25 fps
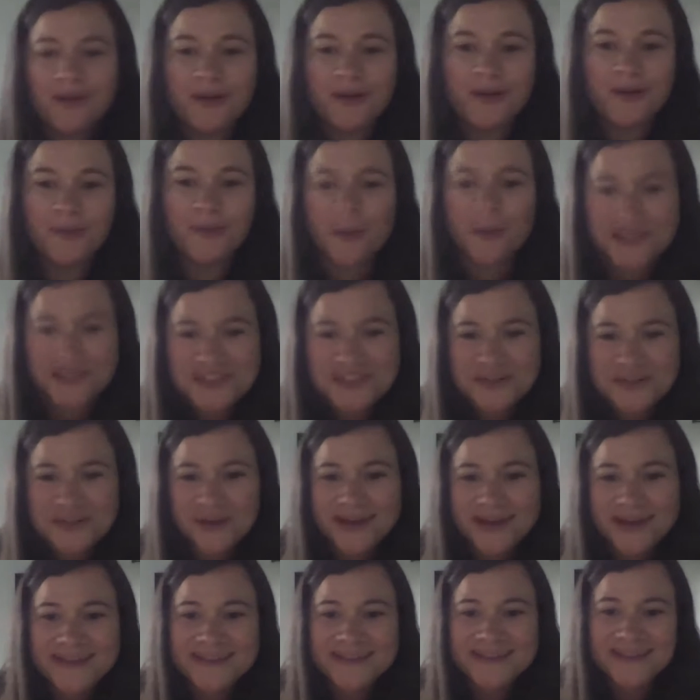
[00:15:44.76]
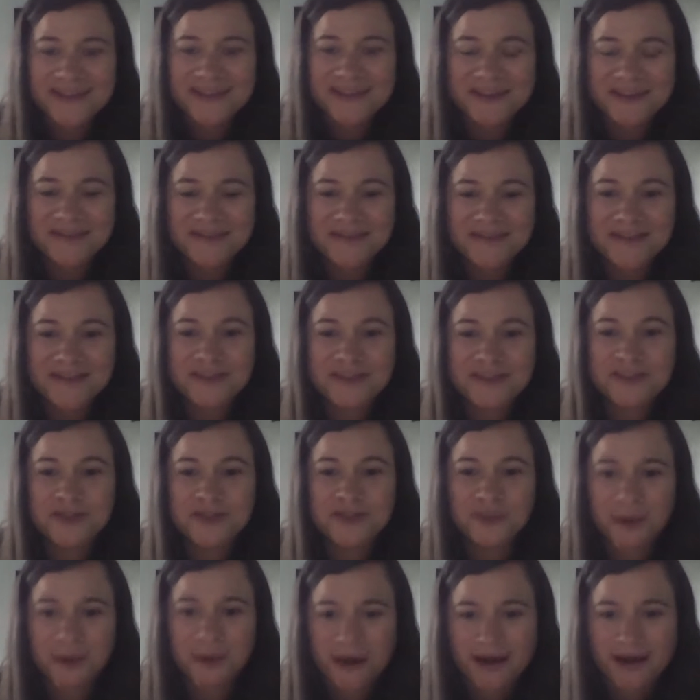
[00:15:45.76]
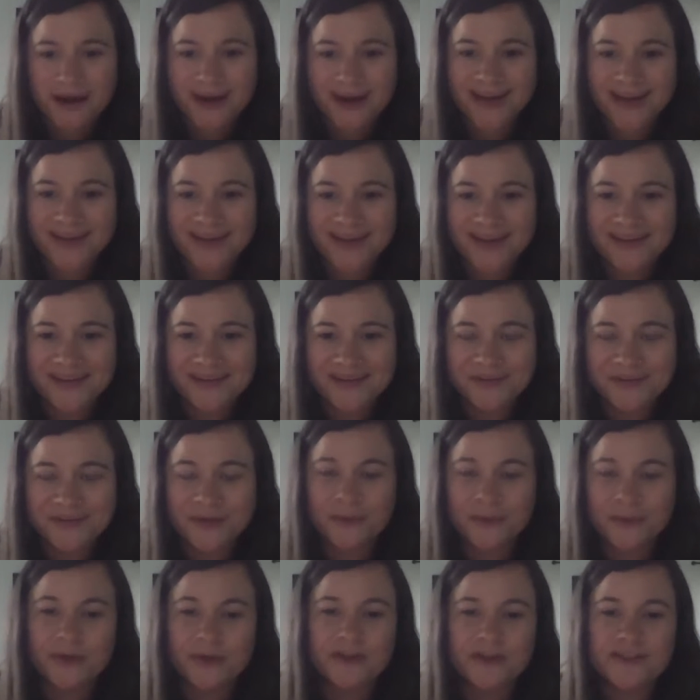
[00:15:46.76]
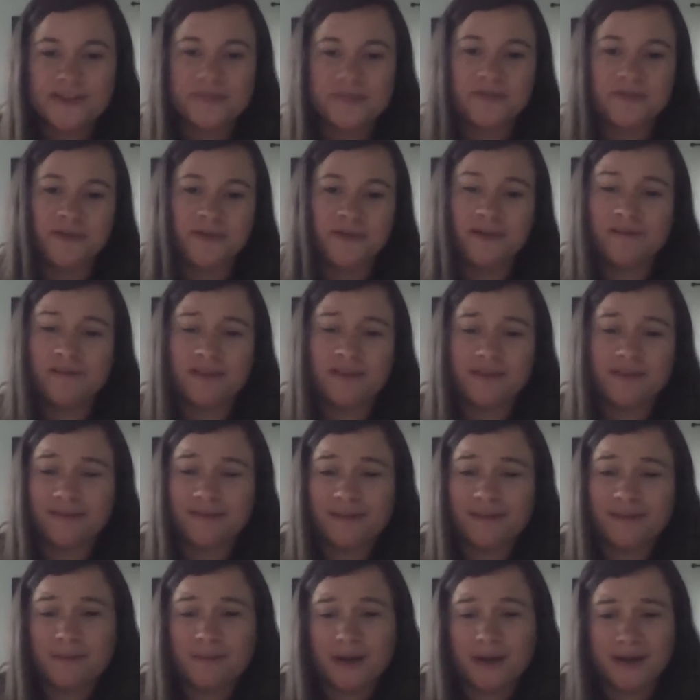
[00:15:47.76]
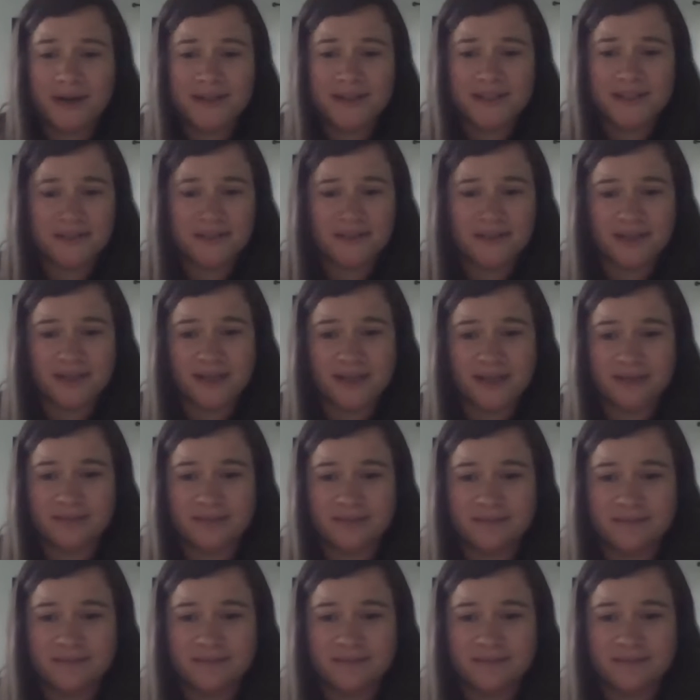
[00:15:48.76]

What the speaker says: What did you guys think of the story? What were some of your favorite parts of it?